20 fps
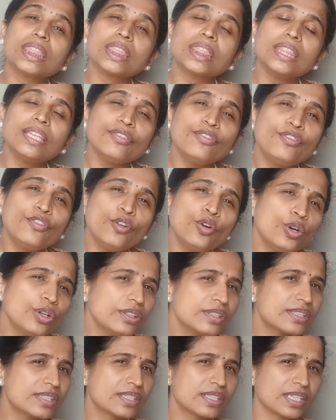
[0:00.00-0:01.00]
The
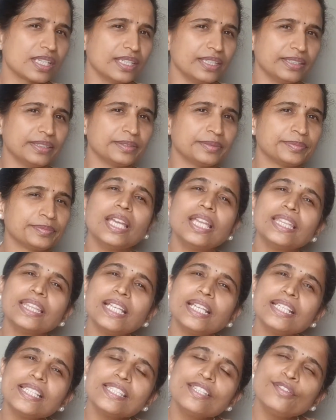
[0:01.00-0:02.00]
fourth C,
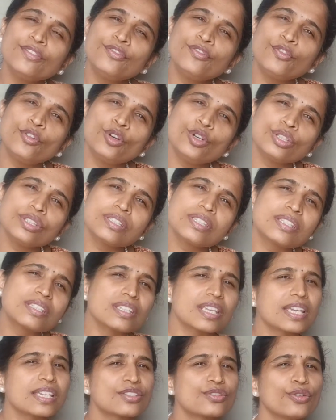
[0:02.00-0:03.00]
that is the fourth
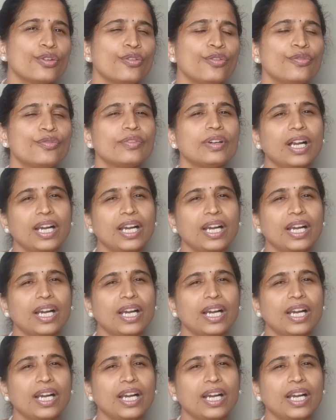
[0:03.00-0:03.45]
stage of